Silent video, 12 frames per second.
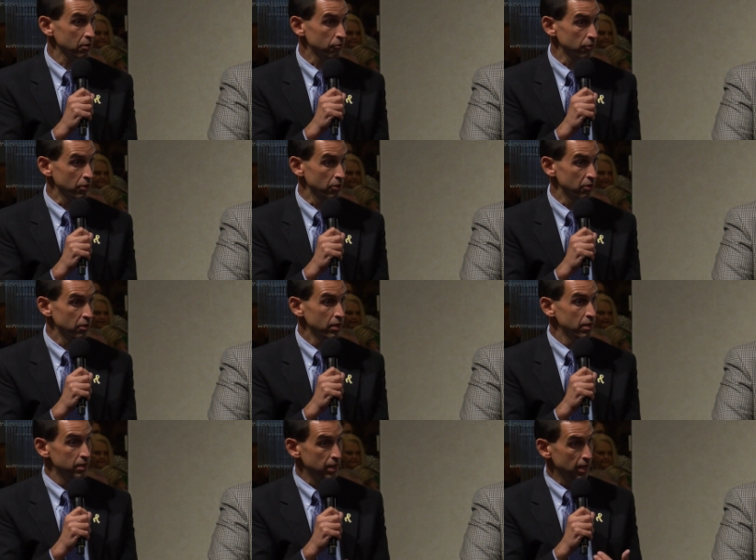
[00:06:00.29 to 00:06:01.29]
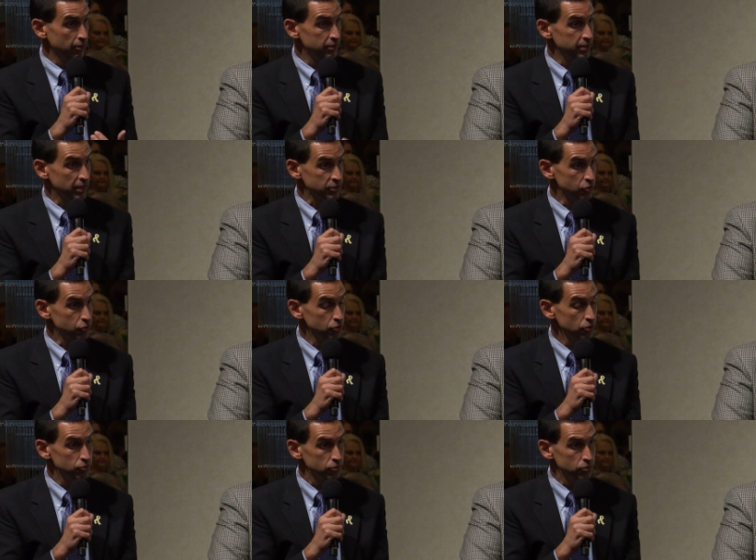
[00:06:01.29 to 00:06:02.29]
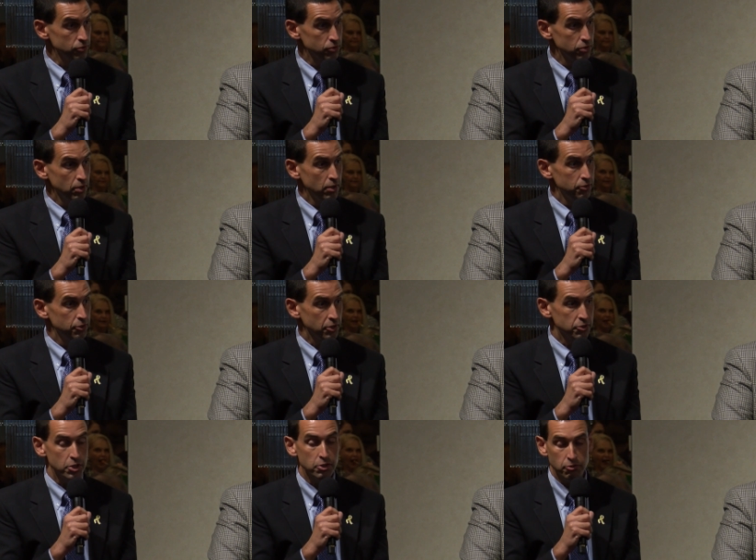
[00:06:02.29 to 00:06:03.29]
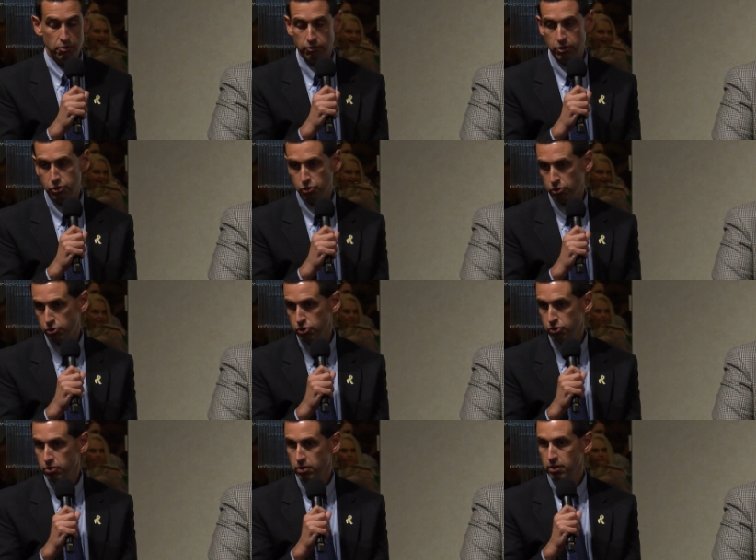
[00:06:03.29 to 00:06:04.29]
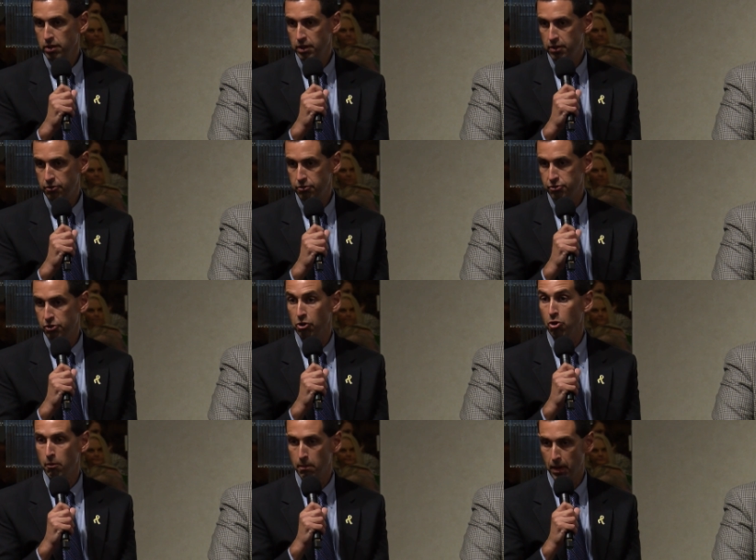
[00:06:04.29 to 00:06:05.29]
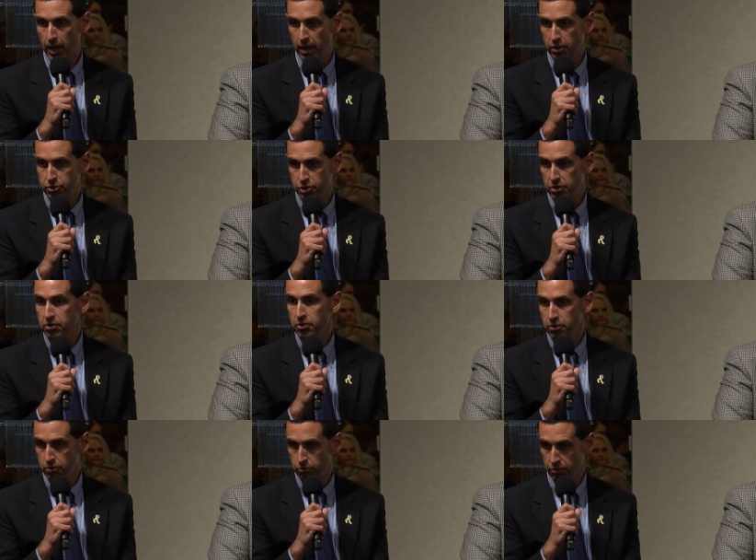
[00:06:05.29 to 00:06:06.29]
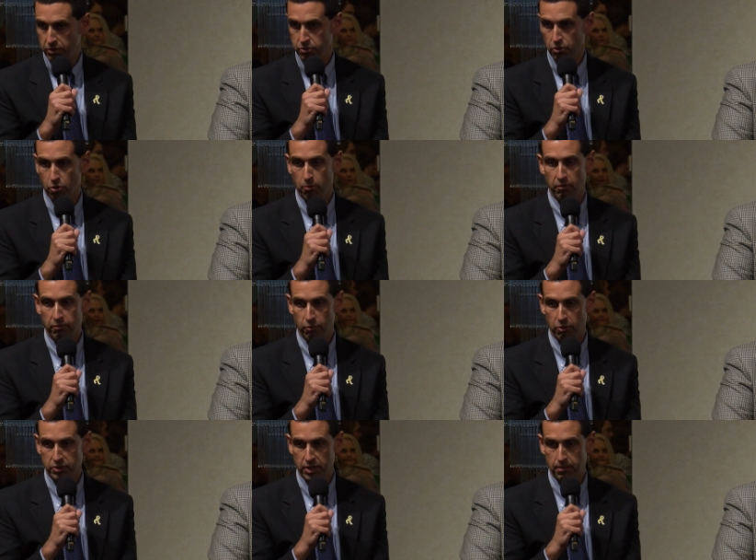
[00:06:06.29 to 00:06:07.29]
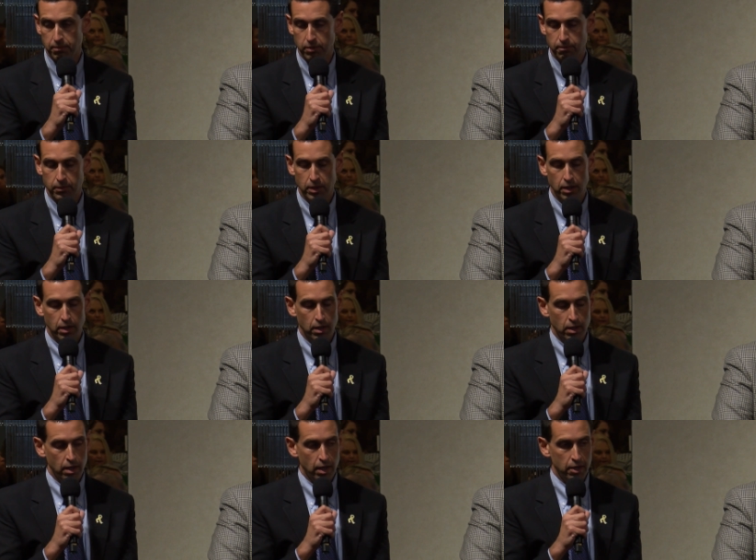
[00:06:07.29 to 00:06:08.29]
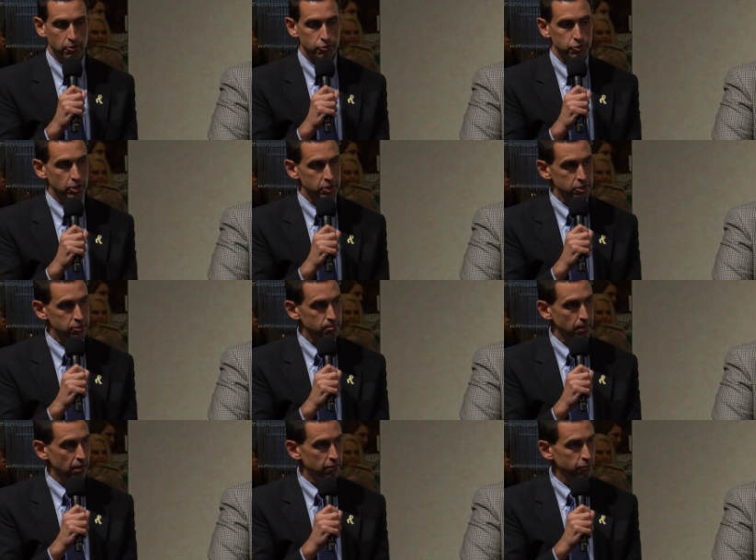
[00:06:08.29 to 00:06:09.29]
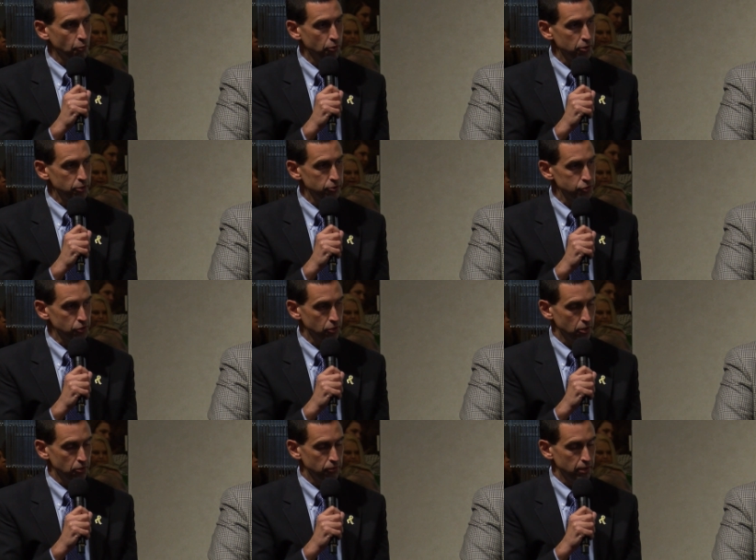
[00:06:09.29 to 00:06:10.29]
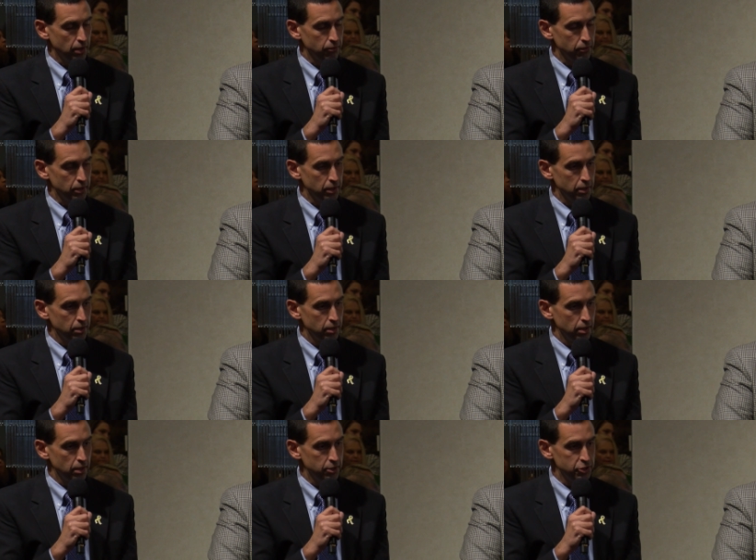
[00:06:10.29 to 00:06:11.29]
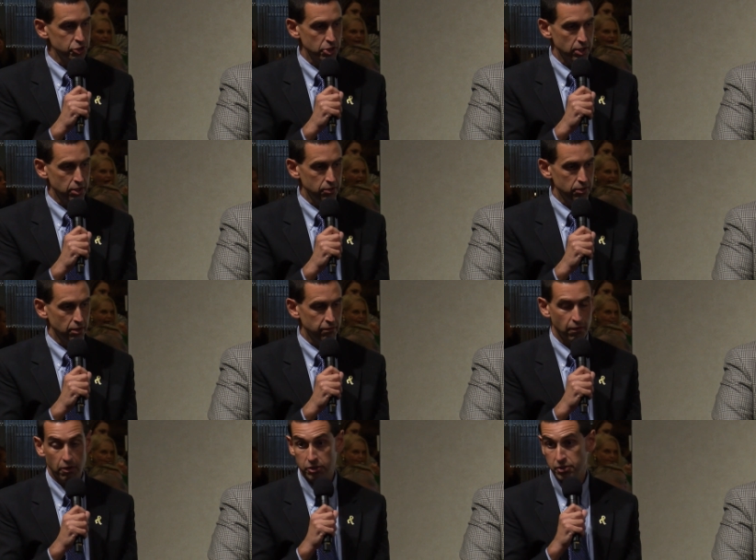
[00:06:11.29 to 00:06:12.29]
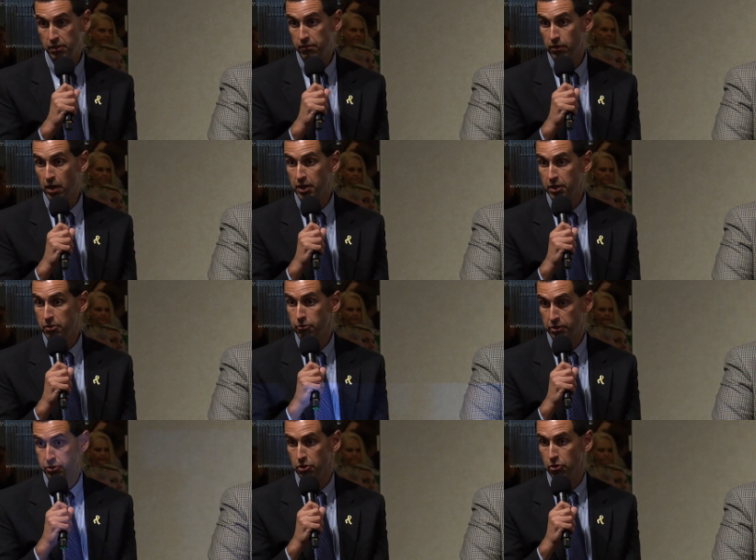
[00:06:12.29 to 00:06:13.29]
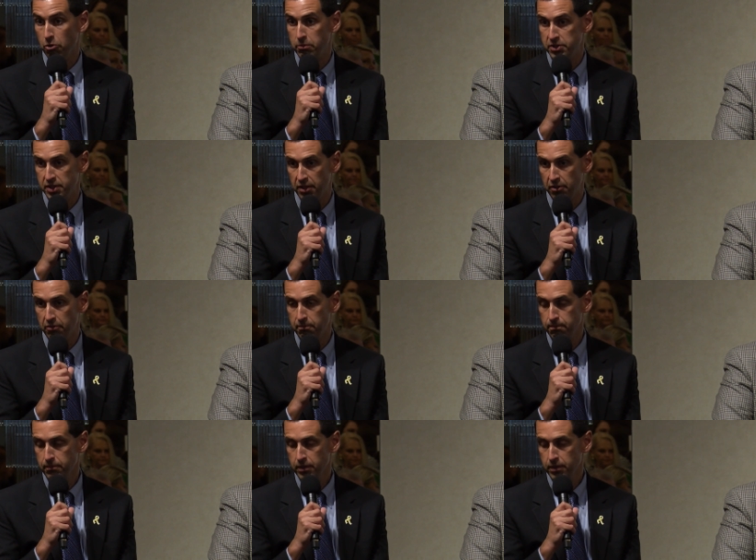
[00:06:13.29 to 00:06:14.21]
career now at Texas Children's to continue the research into sarcoma biology, Ewing sarcoma, for example. And it was just about 4 years ago that we initiated the Forrest E. Virani Ewing Sarcoma Center.